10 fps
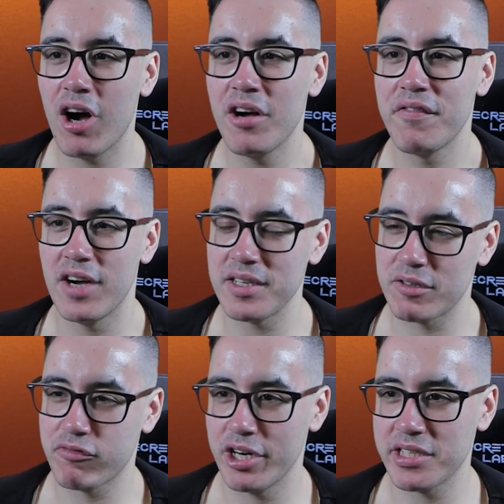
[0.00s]
Fight,
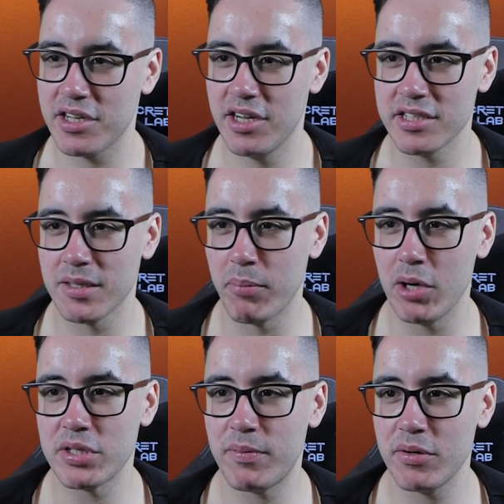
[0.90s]
Christ Curse, the
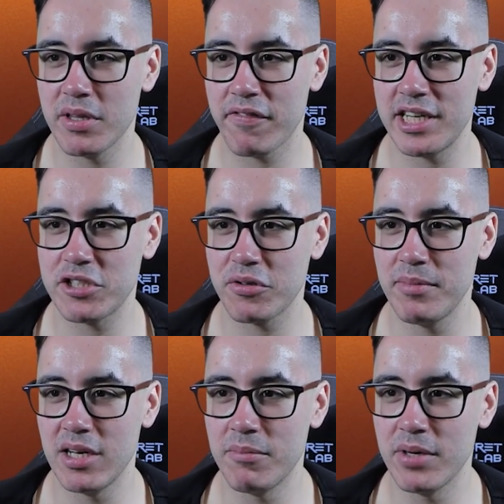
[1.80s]
Bloat Spawn, the Flesh Screamer,
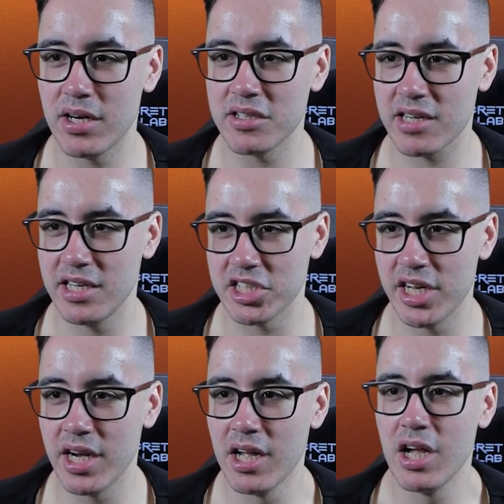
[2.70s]
Lumberghast, Glitchling.